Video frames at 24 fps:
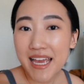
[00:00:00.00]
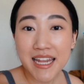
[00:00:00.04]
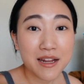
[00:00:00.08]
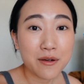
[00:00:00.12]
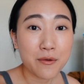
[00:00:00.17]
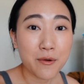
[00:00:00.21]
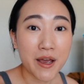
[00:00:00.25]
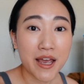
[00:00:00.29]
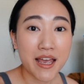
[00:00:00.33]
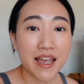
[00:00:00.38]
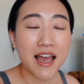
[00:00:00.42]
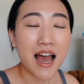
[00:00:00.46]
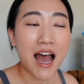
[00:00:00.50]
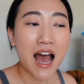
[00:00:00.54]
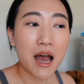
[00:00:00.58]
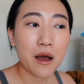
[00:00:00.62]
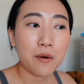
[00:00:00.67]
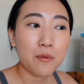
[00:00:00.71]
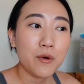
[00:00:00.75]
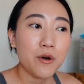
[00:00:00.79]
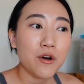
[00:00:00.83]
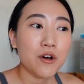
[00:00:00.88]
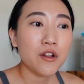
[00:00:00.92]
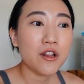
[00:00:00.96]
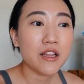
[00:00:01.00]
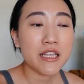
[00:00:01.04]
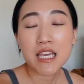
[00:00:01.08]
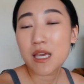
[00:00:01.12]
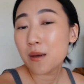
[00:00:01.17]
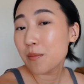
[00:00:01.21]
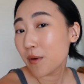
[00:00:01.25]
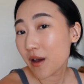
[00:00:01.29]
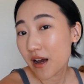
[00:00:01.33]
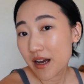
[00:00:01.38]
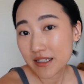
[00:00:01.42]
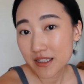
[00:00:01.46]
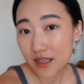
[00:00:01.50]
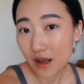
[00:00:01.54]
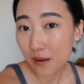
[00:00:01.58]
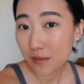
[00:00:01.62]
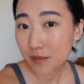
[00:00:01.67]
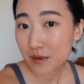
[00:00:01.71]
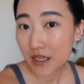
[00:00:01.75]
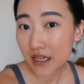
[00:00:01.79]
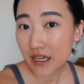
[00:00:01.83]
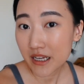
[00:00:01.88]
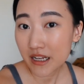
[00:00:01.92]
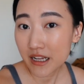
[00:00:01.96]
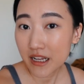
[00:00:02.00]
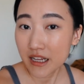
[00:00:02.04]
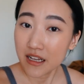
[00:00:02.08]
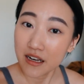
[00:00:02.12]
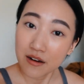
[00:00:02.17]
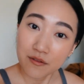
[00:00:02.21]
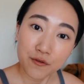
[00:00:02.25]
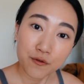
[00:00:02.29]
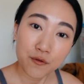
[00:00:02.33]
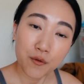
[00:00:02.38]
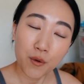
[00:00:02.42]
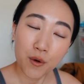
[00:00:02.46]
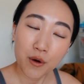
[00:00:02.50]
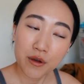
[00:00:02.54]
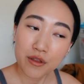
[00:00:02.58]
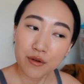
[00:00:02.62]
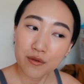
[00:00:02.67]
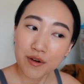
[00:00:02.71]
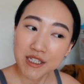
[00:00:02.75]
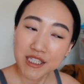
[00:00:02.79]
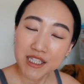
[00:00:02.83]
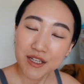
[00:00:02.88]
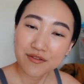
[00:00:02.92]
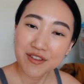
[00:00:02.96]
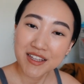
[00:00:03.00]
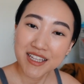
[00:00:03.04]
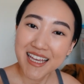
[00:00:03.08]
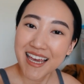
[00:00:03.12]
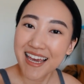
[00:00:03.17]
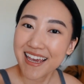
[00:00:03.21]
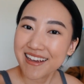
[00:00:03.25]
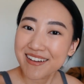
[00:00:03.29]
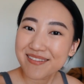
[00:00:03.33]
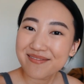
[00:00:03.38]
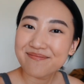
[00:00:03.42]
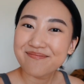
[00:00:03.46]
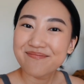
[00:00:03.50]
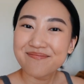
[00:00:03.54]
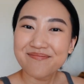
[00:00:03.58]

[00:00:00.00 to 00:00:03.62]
Anyway, I will keep you guys updated for the rest of the day.